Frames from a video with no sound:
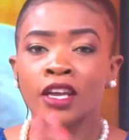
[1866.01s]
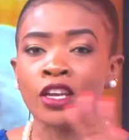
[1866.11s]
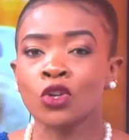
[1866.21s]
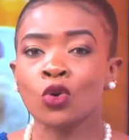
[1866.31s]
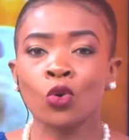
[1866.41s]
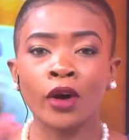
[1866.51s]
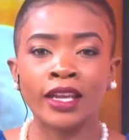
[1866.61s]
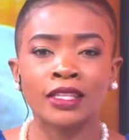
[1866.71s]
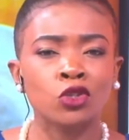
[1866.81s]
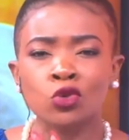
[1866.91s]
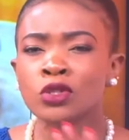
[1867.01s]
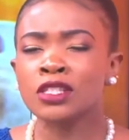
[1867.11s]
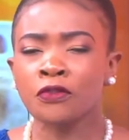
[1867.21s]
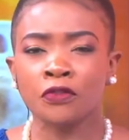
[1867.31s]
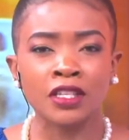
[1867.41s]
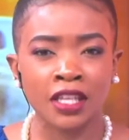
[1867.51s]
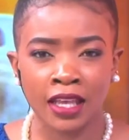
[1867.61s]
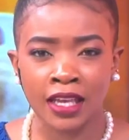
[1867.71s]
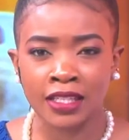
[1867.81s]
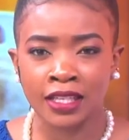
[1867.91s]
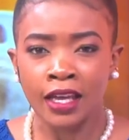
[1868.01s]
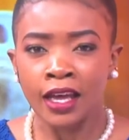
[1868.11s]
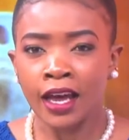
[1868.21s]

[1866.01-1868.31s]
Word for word: you know, and do different things.